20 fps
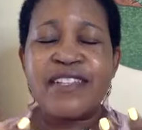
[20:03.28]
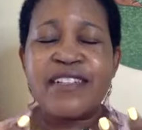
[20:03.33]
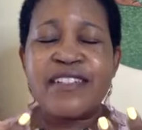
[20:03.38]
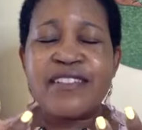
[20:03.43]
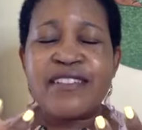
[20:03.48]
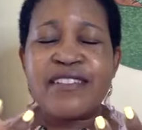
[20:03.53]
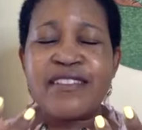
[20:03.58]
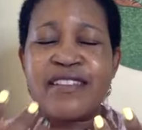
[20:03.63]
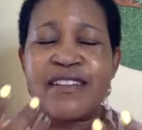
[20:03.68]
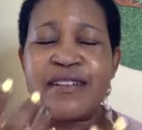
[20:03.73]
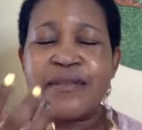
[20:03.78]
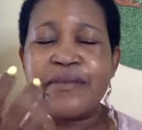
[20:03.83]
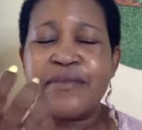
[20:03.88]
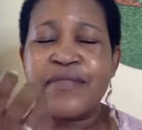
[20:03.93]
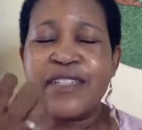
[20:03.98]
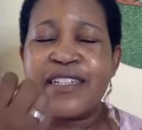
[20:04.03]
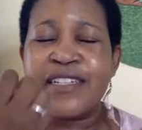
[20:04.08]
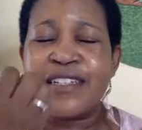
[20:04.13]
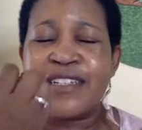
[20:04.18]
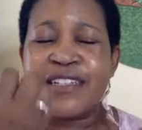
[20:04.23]
that is the
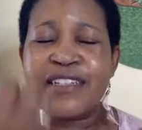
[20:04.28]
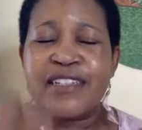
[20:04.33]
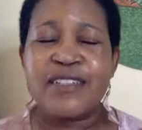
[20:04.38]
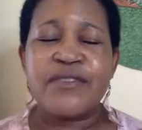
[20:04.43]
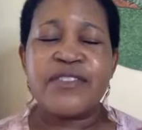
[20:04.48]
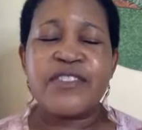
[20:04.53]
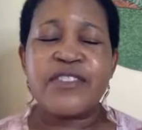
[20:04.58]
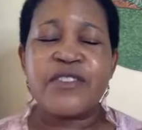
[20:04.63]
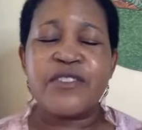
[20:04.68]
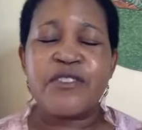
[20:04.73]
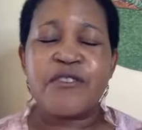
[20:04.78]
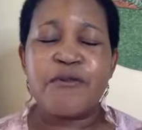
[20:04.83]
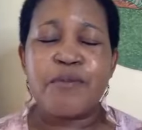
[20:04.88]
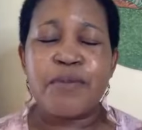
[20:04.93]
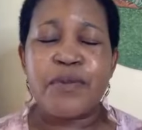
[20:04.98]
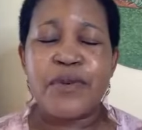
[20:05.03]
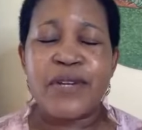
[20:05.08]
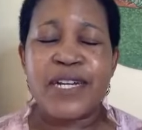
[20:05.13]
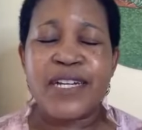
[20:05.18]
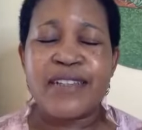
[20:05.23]
gift of
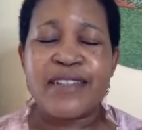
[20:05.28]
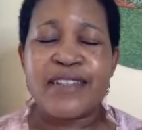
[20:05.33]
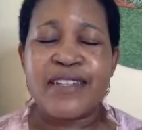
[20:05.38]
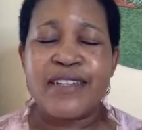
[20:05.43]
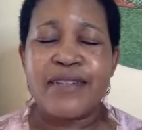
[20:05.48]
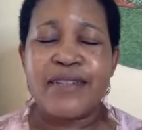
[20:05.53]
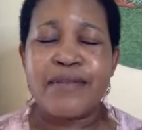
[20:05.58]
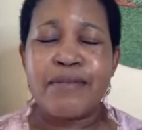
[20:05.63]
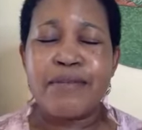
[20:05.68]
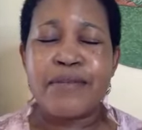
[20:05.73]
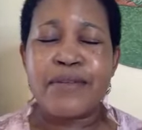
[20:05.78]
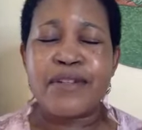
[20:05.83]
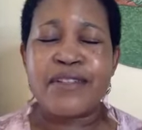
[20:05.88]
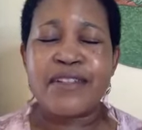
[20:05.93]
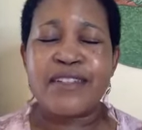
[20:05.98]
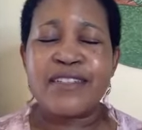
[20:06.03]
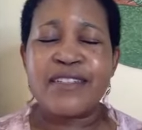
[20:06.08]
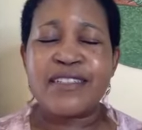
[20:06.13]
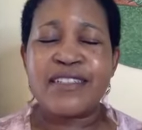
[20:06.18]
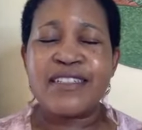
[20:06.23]
breath, and
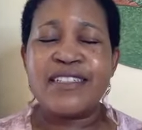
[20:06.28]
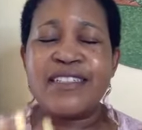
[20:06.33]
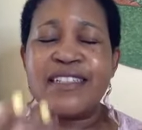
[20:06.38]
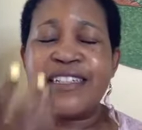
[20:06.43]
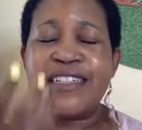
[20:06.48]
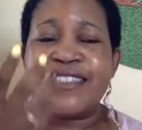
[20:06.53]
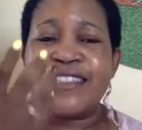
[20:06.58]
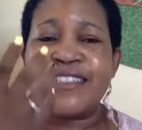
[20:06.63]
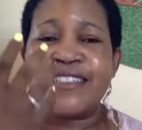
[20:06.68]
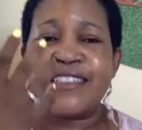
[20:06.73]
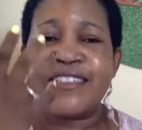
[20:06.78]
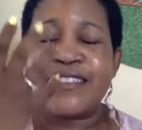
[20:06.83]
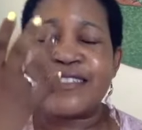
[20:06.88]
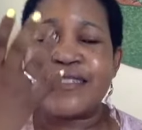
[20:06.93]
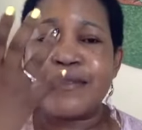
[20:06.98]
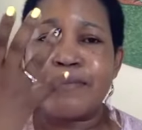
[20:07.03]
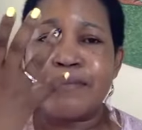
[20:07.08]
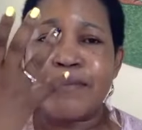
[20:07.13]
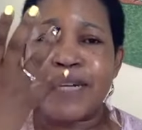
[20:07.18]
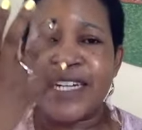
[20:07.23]
breathe it in. Let it
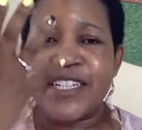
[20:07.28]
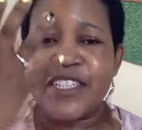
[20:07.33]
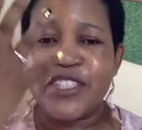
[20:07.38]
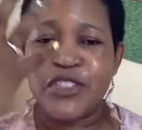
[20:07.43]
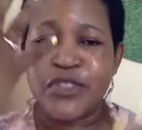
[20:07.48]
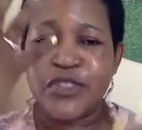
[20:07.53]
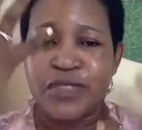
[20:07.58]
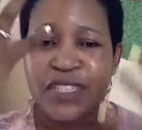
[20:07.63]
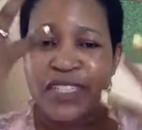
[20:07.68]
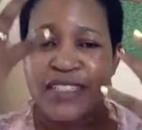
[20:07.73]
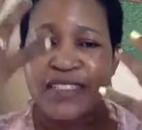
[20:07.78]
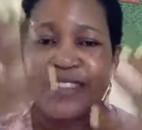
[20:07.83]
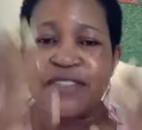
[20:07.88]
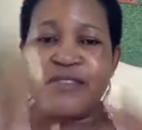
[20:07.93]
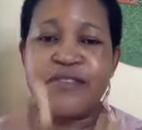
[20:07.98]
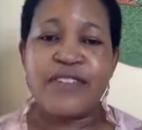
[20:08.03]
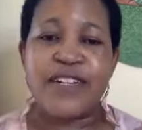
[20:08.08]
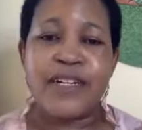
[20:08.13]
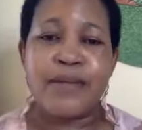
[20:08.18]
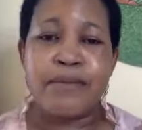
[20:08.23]
remind you, let
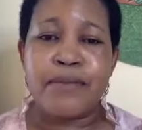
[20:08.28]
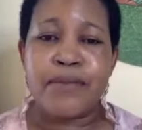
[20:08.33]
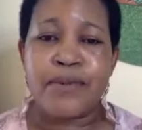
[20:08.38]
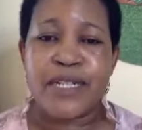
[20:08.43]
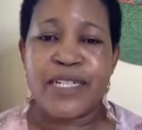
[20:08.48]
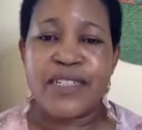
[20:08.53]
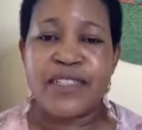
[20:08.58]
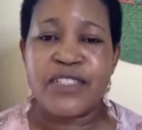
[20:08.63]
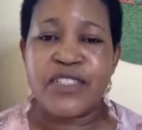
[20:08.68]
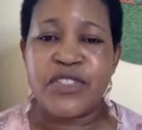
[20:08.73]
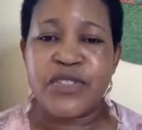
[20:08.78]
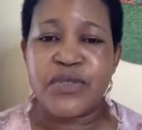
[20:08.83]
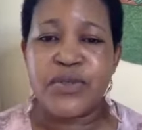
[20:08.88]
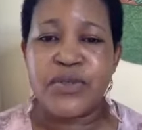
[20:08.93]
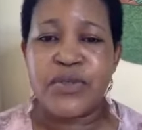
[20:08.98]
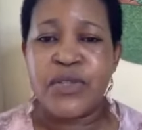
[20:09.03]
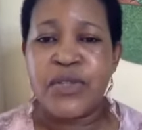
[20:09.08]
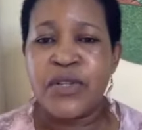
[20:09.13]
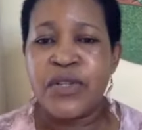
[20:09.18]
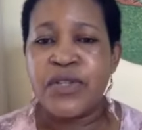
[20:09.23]
it vibrate
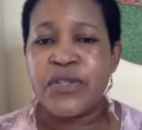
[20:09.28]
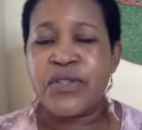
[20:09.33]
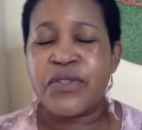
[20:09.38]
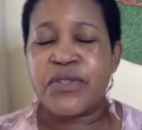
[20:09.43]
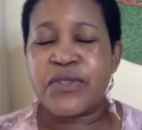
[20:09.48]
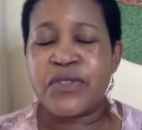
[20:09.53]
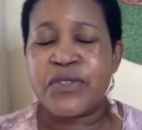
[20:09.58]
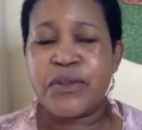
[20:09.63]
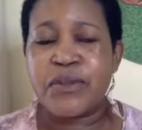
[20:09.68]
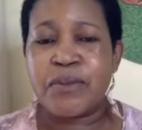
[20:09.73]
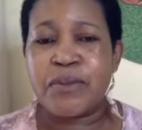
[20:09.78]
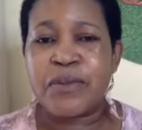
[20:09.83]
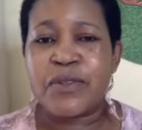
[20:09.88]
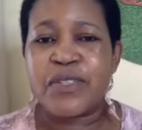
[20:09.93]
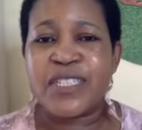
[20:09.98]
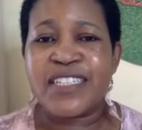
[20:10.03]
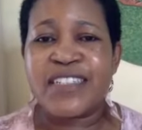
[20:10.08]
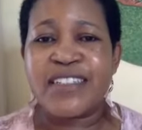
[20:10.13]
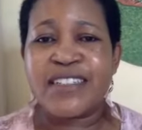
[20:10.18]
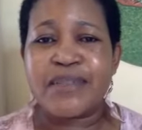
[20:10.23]
you through your
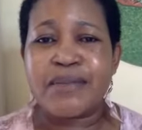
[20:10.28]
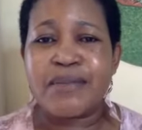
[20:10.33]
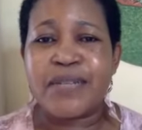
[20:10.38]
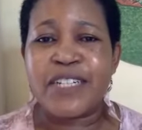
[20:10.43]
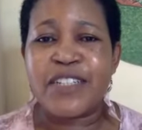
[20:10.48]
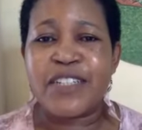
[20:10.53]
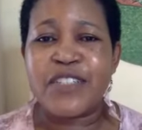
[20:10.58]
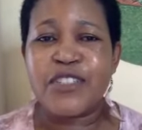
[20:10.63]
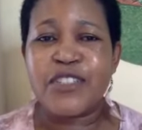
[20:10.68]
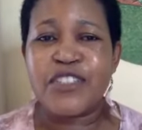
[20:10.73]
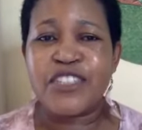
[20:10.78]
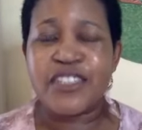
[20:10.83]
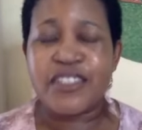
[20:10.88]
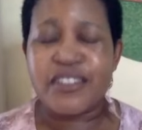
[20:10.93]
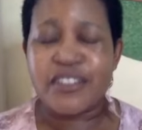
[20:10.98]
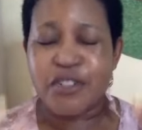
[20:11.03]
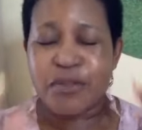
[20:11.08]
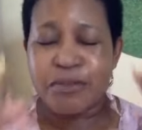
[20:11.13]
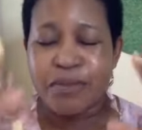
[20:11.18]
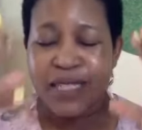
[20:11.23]
body and remind you
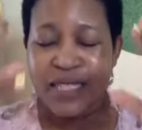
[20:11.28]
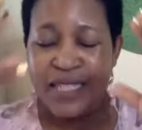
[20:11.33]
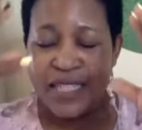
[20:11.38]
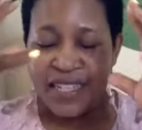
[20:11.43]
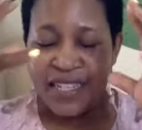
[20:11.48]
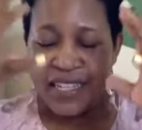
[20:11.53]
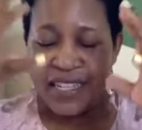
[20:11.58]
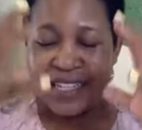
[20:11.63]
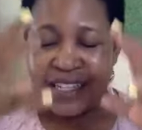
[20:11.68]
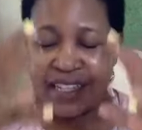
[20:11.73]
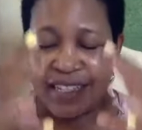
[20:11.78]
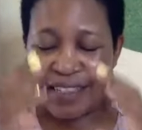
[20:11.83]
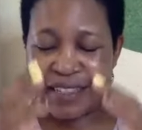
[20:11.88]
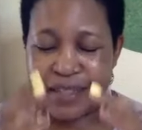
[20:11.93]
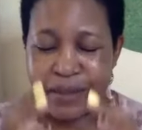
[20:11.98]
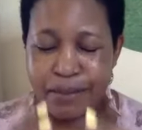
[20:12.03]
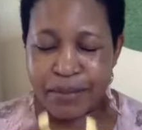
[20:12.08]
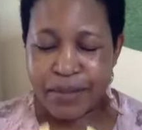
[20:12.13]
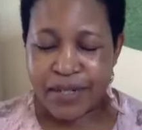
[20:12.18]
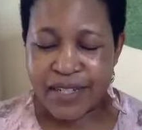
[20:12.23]
just to be in
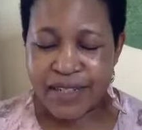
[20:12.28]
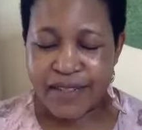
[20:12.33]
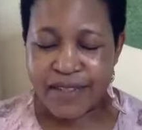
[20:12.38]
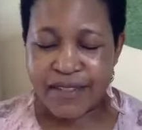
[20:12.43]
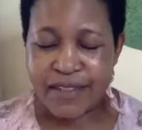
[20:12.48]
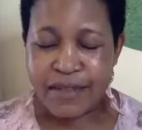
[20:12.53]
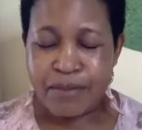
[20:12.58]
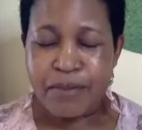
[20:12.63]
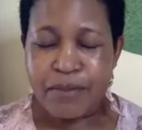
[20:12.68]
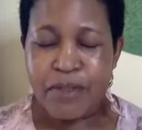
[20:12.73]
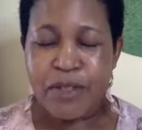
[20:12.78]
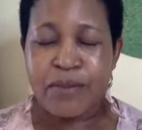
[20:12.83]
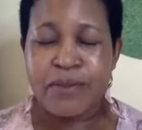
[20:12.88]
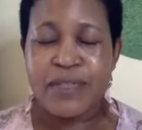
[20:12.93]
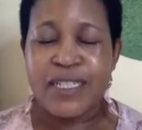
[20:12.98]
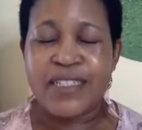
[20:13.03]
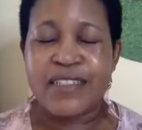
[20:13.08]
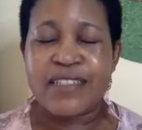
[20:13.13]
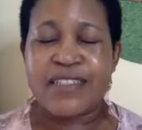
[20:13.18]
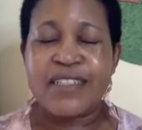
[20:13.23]
the present
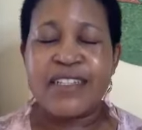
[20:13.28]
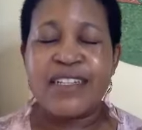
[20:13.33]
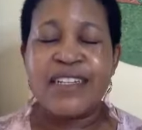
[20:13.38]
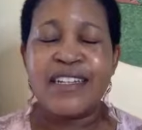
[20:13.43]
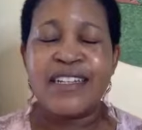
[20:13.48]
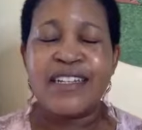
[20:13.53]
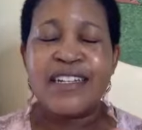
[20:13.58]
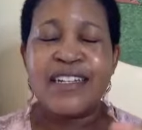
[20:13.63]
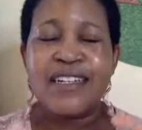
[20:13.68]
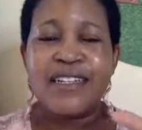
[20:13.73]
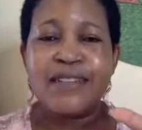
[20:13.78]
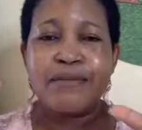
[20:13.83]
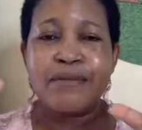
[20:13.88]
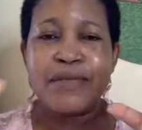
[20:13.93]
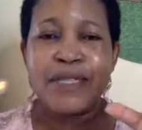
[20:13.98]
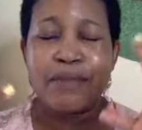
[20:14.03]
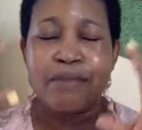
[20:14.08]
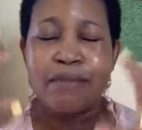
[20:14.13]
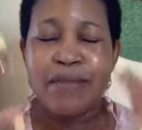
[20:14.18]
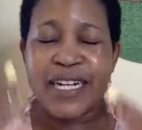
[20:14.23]
moment and
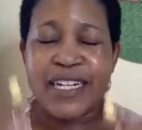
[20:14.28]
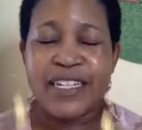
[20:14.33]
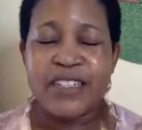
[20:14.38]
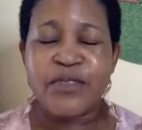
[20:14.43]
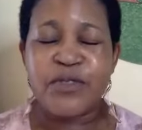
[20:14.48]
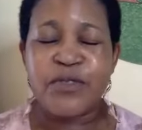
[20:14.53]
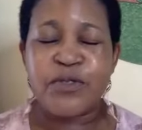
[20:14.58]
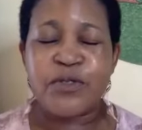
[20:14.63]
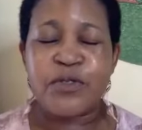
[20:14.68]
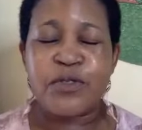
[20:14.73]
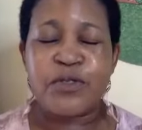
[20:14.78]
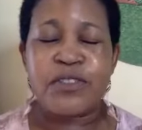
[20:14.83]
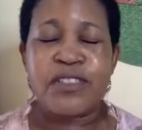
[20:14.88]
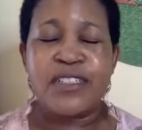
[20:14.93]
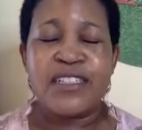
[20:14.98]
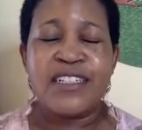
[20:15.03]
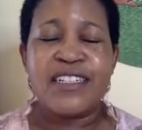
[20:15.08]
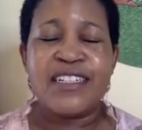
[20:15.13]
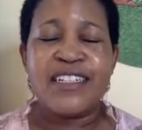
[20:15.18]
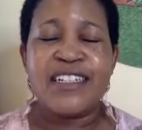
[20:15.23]
be mindful.
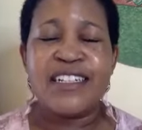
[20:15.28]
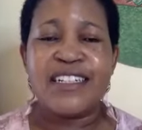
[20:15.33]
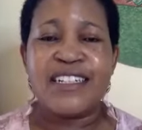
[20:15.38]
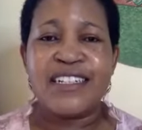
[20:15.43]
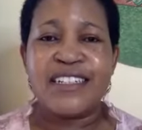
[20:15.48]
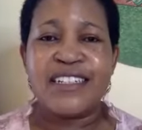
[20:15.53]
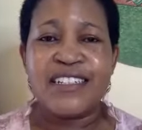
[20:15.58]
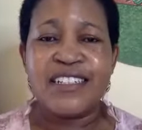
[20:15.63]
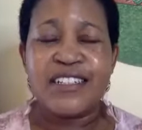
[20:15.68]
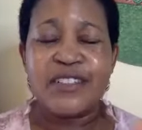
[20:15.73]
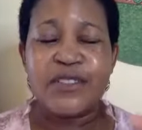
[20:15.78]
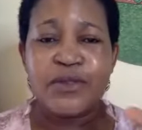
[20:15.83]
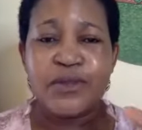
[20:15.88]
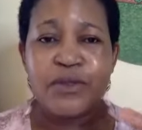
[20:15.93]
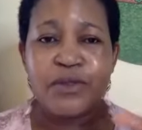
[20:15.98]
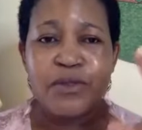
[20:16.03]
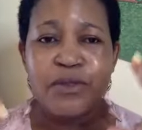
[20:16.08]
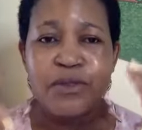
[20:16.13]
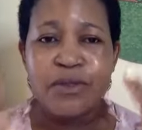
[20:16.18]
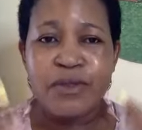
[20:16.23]
And
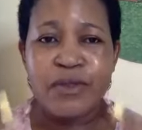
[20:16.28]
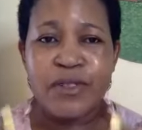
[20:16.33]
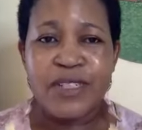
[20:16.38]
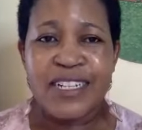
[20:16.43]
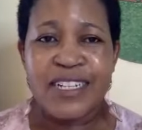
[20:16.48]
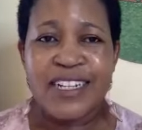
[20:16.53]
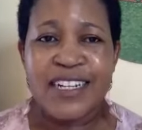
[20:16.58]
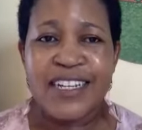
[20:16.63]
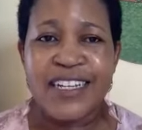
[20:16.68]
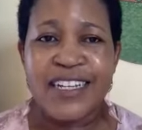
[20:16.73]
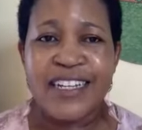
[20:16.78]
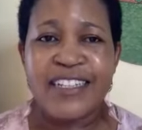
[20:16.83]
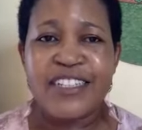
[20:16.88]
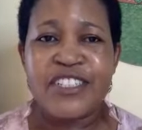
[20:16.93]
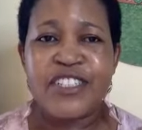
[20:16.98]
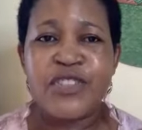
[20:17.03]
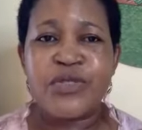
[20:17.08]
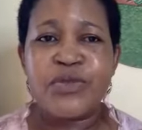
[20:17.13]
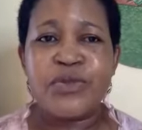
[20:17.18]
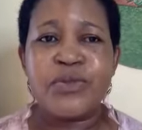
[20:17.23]
you
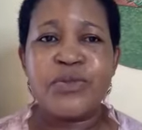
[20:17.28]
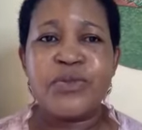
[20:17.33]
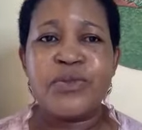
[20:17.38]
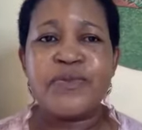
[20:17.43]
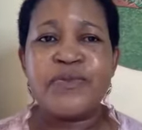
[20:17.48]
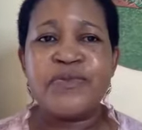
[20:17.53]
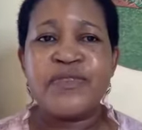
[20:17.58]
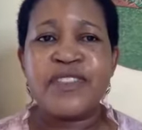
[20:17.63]
learn to